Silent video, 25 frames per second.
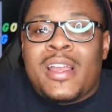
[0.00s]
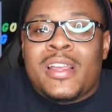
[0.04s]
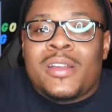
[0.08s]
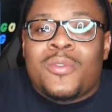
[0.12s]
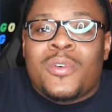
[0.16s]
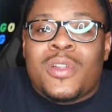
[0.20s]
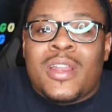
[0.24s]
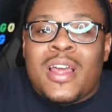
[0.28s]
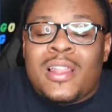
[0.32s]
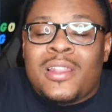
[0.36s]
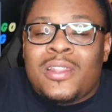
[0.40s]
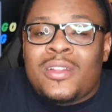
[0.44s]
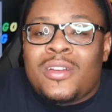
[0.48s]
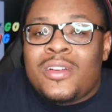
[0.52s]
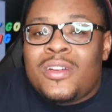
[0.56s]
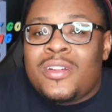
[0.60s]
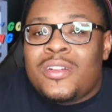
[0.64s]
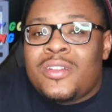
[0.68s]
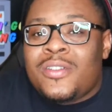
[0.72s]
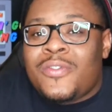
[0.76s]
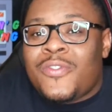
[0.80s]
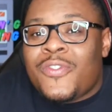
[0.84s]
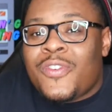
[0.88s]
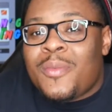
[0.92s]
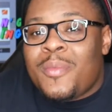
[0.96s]
What I
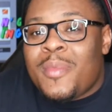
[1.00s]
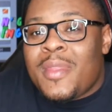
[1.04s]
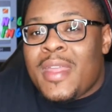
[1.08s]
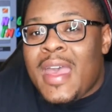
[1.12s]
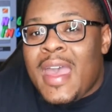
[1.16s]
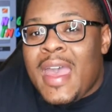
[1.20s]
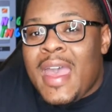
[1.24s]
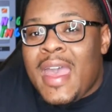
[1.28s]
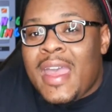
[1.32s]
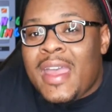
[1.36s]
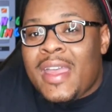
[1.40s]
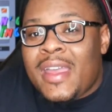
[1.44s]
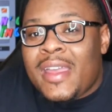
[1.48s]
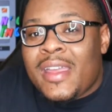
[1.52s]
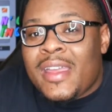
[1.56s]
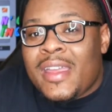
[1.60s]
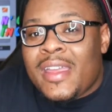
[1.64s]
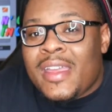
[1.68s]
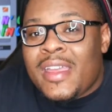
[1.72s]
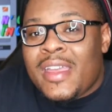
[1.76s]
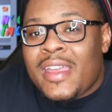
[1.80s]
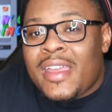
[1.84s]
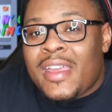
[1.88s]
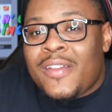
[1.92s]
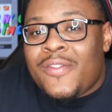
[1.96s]
learned from that
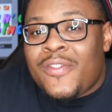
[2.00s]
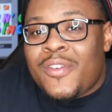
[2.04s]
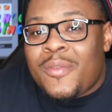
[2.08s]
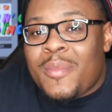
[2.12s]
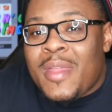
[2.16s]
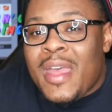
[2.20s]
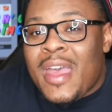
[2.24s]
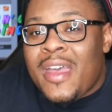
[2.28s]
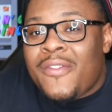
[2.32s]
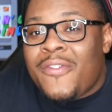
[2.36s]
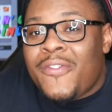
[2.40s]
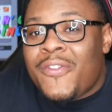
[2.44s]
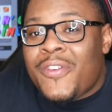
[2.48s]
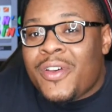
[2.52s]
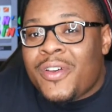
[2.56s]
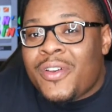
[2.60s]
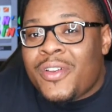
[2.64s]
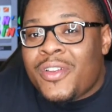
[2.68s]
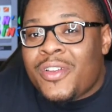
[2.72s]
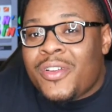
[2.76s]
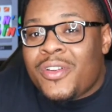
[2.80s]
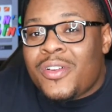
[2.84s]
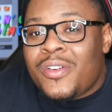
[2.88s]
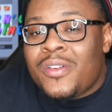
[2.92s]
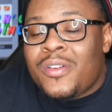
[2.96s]
and from that
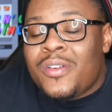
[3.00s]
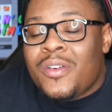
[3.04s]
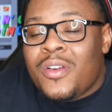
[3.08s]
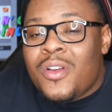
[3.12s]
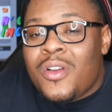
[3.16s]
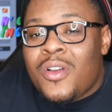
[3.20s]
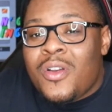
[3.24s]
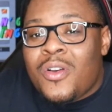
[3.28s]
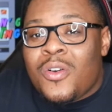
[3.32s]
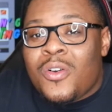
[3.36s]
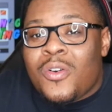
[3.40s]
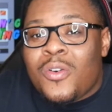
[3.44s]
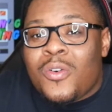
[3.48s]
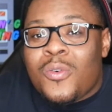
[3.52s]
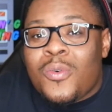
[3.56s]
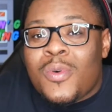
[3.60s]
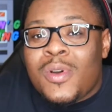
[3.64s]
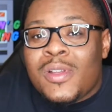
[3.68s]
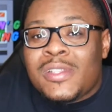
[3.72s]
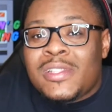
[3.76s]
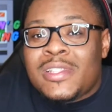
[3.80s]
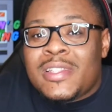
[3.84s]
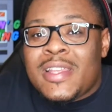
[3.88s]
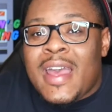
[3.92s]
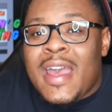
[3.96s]
failure
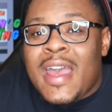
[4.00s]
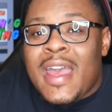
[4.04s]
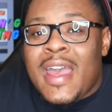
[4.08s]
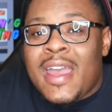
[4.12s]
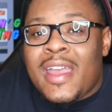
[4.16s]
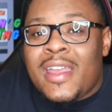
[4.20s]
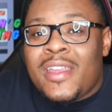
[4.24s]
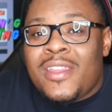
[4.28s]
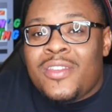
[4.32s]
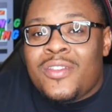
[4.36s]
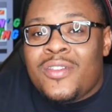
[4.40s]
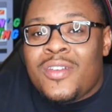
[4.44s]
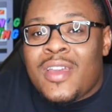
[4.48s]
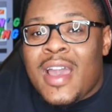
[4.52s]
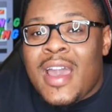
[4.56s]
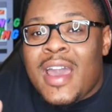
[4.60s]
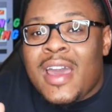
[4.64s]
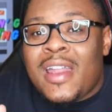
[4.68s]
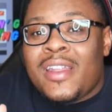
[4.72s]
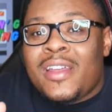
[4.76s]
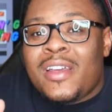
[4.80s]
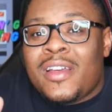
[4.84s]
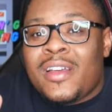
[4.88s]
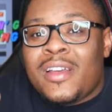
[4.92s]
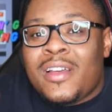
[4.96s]
was that you
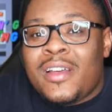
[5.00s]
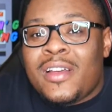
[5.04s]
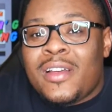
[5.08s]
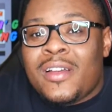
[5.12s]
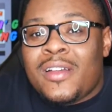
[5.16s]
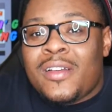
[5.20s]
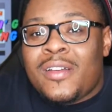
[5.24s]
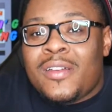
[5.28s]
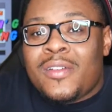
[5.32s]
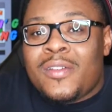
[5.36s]
gotta,